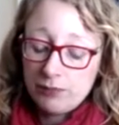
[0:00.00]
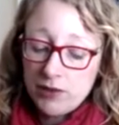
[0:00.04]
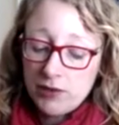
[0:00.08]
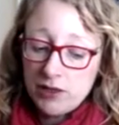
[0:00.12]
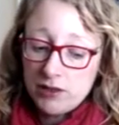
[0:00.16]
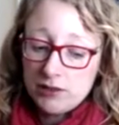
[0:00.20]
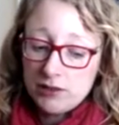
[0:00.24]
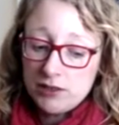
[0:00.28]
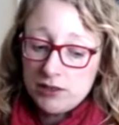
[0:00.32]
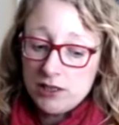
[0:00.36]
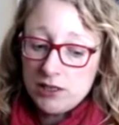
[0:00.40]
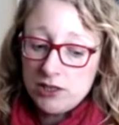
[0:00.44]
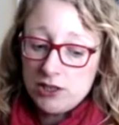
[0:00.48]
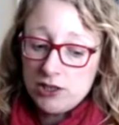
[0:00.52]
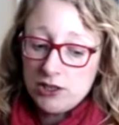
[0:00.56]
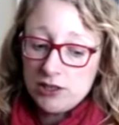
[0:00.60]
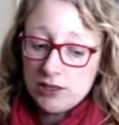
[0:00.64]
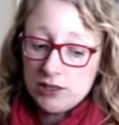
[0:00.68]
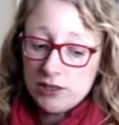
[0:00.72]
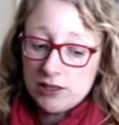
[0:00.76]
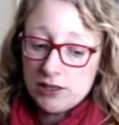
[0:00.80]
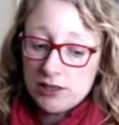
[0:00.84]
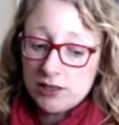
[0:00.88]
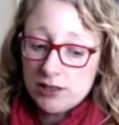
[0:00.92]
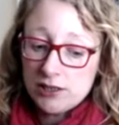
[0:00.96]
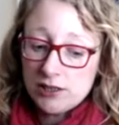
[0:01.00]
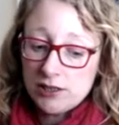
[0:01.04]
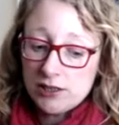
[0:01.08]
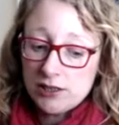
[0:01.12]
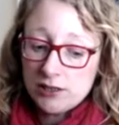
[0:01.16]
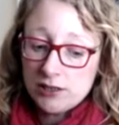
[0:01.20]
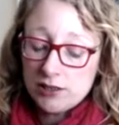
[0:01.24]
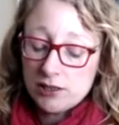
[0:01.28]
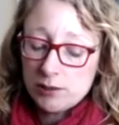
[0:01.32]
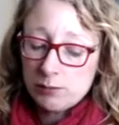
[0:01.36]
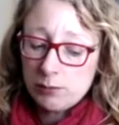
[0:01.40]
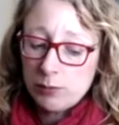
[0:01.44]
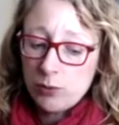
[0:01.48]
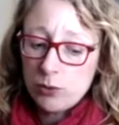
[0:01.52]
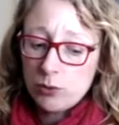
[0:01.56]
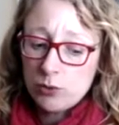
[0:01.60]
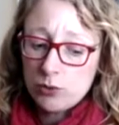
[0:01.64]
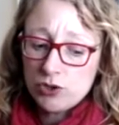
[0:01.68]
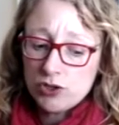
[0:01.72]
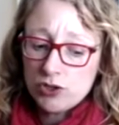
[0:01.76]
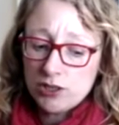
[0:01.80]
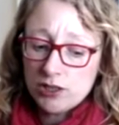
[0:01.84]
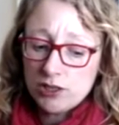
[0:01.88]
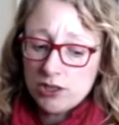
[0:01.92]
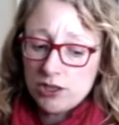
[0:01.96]
a teaching assistant
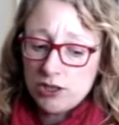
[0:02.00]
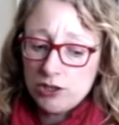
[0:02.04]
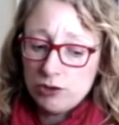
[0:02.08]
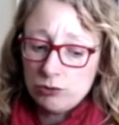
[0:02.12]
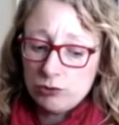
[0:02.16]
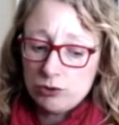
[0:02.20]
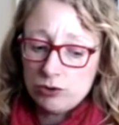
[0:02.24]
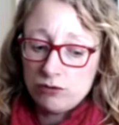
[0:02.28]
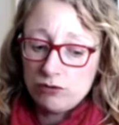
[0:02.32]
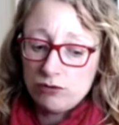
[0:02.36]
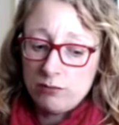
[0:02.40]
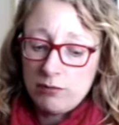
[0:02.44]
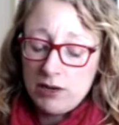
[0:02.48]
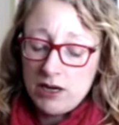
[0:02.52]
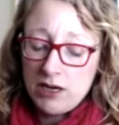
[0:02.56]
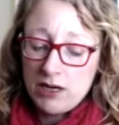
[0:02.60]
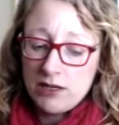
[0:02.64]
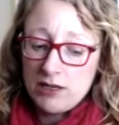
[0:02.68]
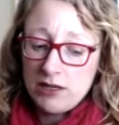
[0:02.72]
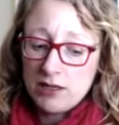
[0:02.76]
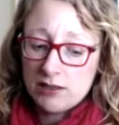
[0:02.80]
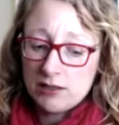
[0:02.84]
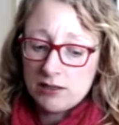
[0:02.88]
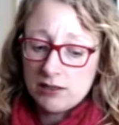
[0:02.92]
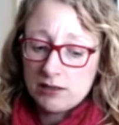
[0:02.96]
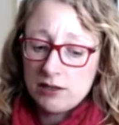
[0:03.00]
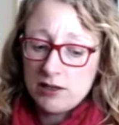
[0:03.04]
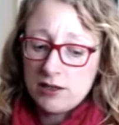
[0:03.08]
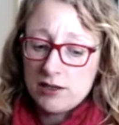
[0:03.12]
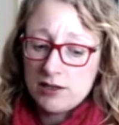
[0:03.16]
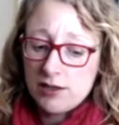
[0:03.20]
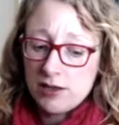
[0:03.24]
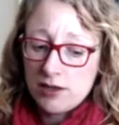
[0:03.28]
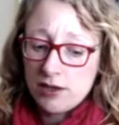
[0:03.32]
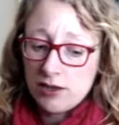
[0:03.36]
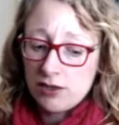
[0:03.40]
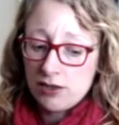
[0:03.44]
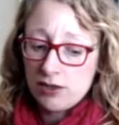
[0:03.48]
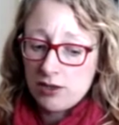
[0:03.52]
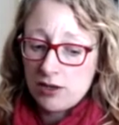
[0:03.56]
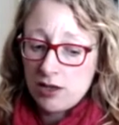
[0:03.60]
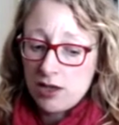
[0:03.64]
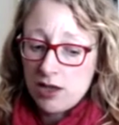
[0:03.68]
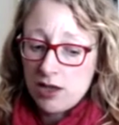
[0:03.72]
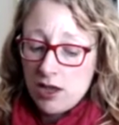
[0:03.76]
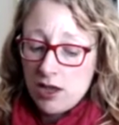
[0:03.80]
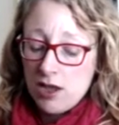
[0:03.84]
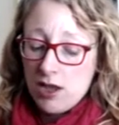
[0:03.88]
supporting children for many years and i think that